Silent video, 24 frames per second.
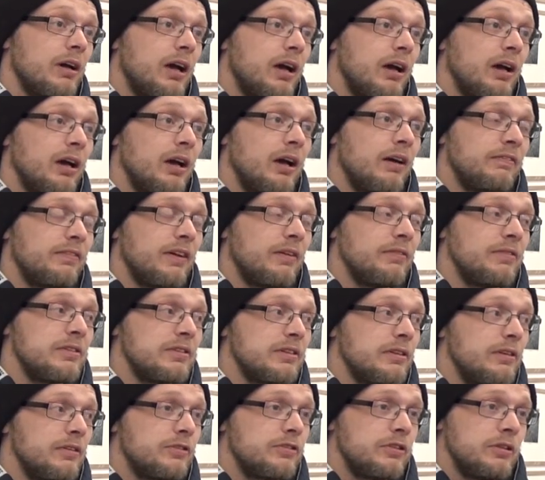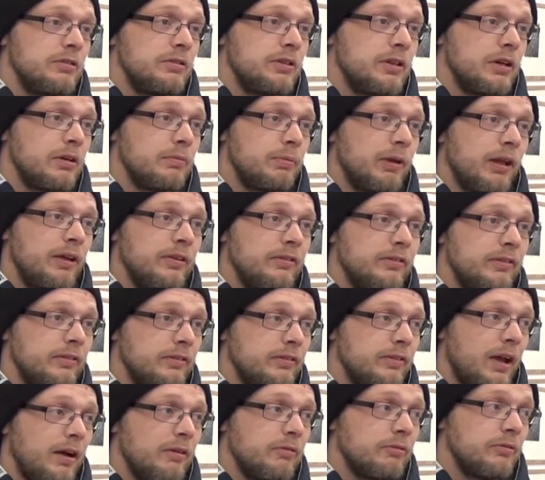I found these little studio
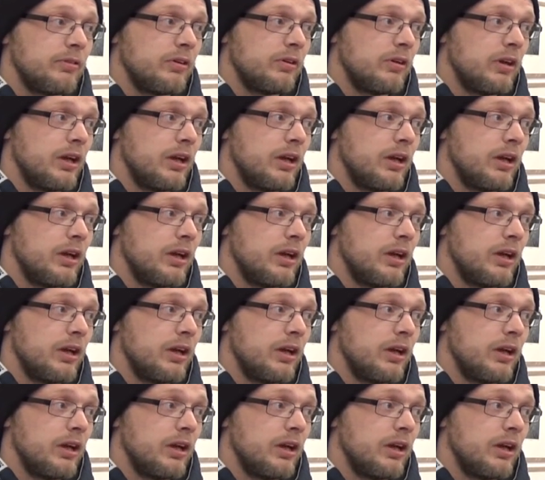places out